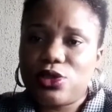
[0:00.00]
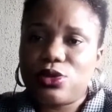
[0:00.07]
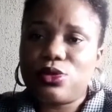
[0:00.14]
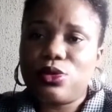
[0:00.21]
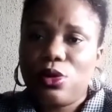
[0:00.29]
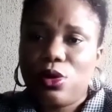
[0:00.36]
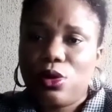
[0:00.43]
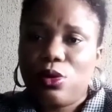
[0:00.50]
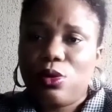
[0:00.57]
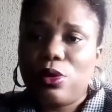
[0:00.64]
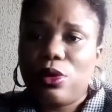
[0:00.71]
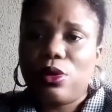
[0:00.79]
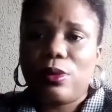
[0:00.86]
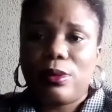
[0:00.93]
you,
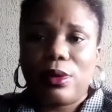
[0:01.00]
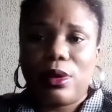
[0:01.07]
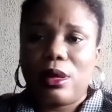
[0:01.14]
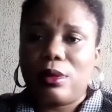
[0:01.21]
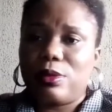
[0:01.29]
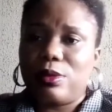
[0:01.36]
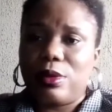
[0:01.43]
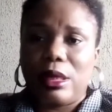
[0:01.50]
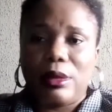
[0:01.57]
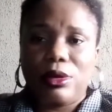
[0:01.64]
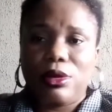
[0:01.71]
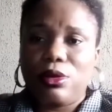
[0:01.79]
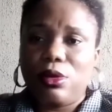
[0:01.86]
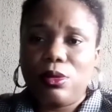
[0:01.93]
or
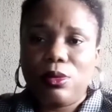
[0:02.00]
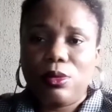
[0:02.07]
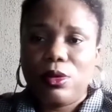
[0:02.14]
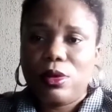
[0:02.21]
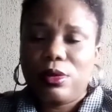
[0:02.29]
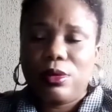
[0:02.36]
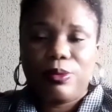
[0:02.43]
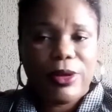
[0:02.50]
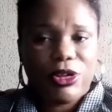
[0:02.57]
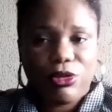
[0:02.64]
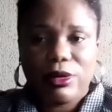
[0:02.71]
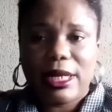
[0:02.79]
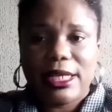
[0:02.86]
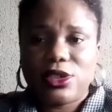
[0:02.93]

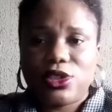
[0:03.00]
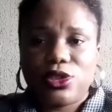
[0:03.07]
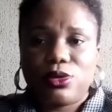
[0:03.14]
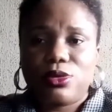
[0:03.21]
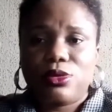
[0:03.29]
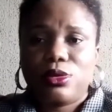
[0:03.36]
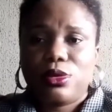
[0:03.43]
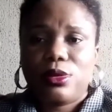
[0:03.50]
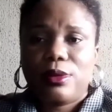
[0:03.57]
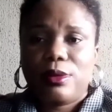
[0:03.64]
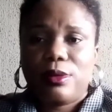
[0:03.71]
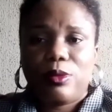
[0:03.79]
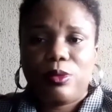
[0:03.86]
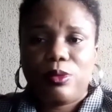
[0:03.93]
patronize you
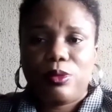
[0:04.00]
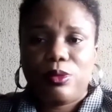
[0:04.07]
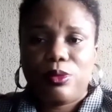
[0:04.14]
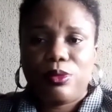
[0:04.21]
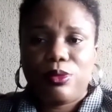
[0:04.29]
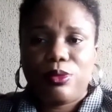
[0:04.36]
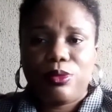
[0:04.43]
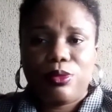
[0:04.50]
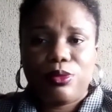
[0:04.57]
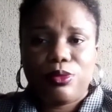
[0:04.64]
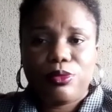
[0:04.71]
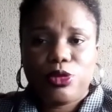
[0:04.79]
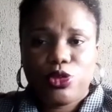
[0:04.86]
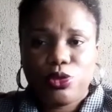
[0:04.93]

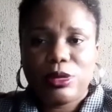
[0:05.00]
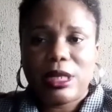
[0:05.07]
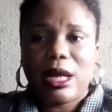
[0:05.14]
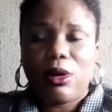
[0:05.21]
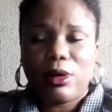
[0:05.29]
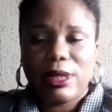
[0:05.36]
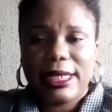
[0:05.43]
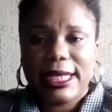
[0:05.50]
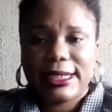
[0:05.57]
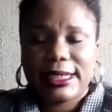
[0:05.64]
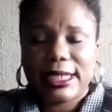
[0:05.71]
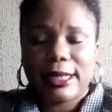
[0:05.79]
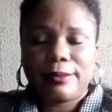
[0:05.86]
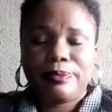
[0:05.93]
sooner or
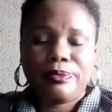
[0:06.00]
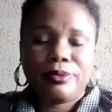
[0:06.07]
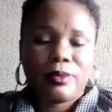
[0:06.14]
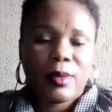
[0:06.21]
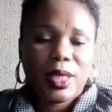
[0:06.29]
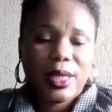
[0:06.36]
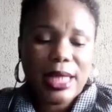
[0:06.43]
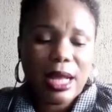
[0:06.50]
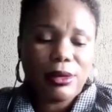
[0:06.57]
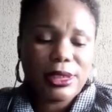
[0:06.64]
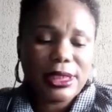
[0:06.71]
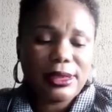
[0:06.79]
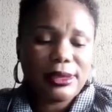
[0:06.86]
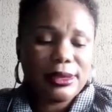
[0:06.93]
later. Now,
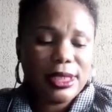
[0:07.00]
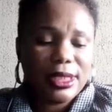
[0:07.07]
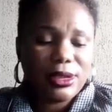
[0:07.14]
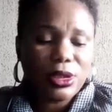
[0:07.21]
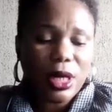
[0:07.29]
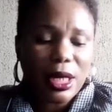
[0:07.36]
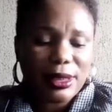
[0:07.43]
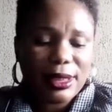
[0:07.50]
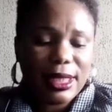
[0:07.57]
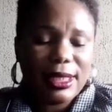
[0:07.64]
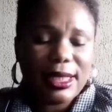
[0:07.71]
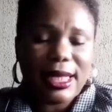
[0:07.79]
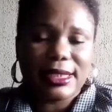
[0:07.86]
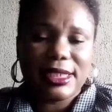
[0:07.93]
the third
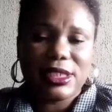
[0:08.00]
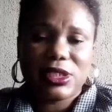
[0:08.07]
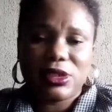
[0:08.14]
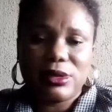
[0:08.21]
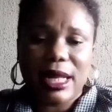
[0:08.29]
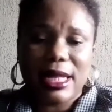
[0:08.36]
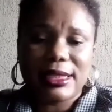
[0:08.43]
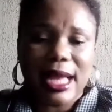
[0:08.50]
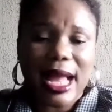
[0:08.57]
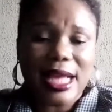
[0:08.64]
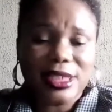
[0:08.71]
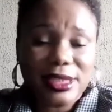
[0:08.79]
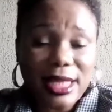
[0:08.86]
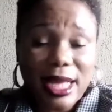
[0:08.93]
thing that
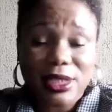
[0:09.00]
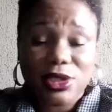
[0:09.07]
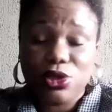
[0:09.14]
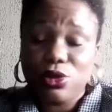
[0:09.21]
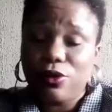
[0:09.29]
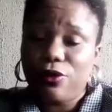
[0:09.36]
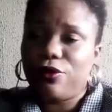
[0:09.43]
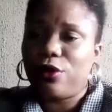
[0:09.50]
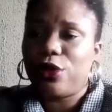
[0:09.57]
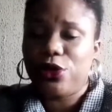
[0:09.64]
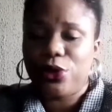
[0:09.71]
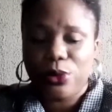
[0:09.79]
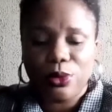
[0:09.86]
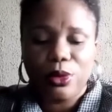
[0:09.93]
hashtags do for
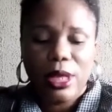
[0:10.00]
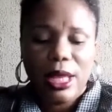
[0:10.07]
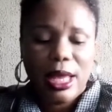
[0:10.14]
you